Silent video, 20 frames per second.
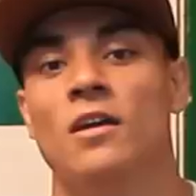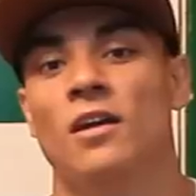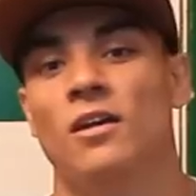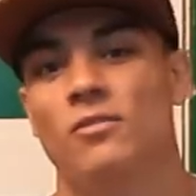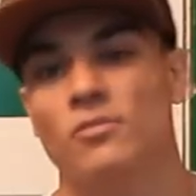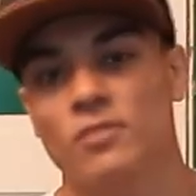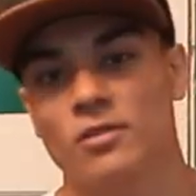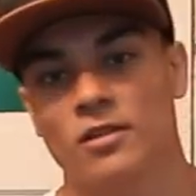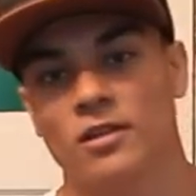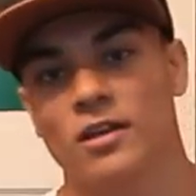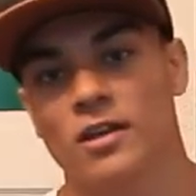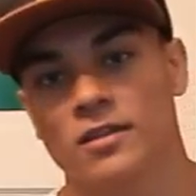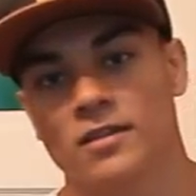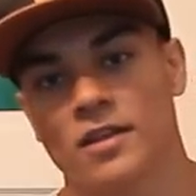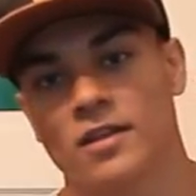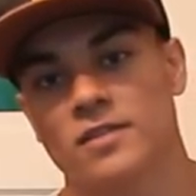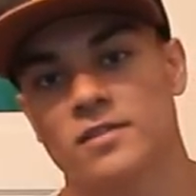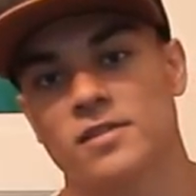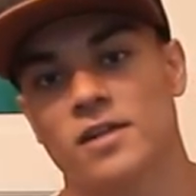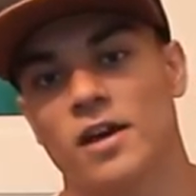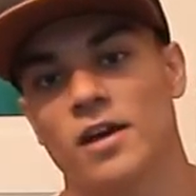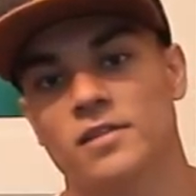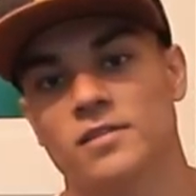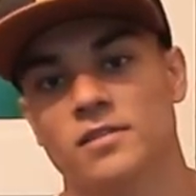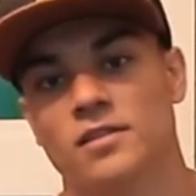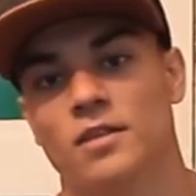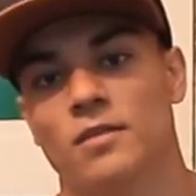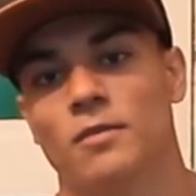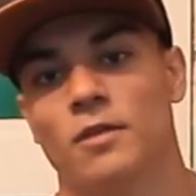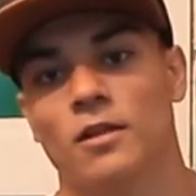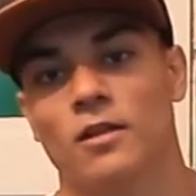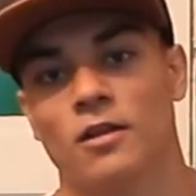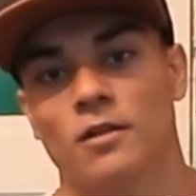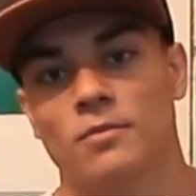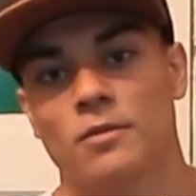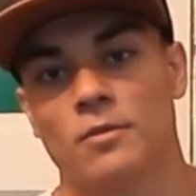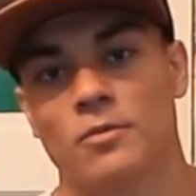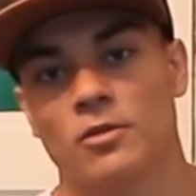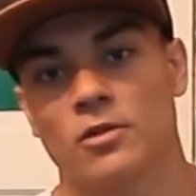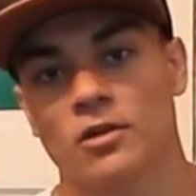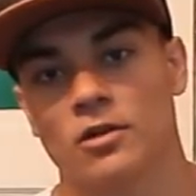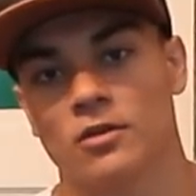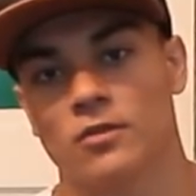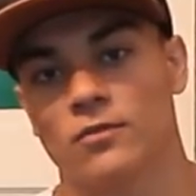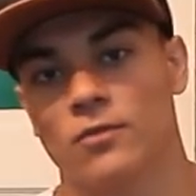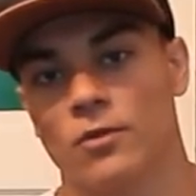and really get that size in them that a lot of people are looking